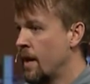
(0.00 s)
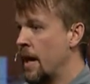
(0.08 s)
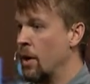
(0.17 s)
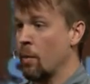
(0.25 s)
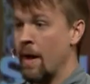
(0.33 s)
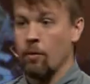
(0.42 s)

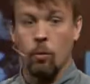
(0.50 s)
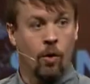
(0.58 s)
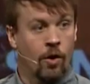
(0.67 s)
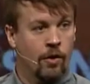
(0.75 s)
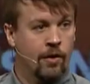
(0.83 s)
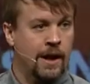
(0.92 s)
and around the
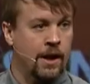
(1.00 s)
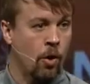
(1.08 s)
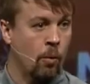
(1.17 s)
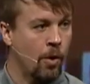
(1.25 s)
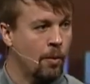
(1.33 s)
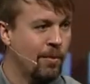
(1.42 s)
world, in
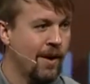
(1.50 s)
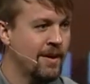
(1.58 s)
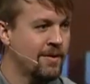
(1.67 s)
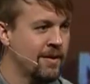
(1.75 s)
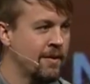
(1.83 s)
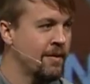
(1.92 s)
our
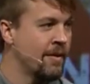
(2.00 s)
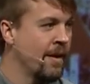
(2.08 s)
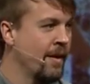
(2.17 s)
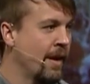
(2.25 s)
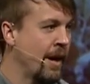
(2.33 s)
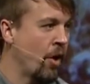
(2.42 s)
workplaces,
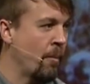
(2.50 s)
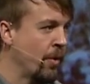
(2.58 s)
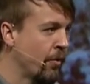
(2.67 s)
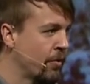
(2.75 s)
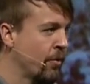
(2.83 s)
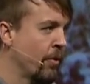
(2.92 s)
in our
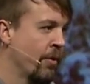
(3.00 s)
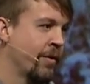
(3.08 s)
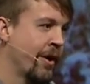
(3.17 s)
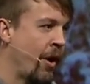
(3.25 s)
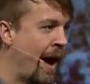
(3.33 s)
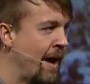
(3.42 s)
middle schools,
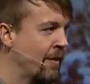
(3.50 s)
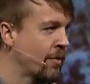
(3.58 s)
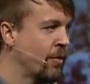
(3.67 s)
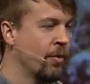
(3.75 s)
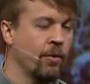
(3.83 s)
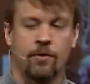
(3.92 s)
in our high
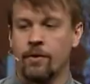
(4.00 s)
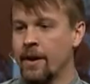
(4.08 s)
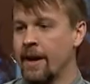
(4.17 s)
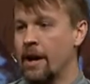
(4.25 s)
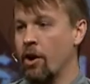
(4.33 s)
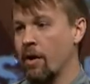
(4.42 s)
schools,
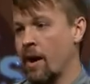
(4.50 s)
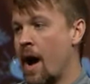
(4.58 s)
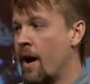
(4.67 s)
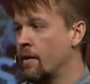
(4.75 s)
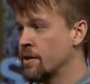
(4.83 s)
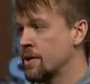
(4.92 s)
in our
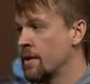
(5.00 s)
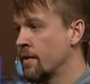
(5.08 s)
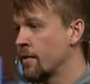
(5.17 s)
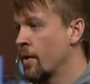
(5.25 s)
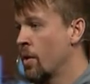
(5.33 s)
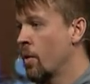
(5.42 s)

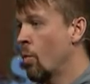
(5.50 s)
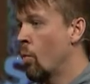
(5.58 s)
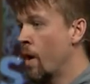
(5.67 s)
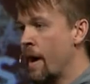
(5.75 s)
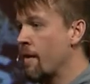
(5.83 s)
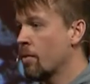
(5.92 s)
colleges,
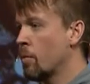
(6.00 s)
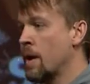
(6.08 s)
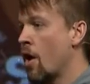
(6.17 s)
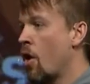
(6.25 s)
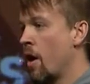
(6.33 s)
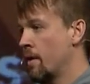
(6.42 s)
wherever
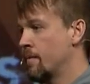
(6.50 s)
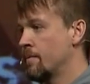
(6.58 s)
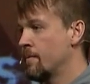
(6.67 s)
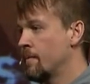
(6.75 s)
we are?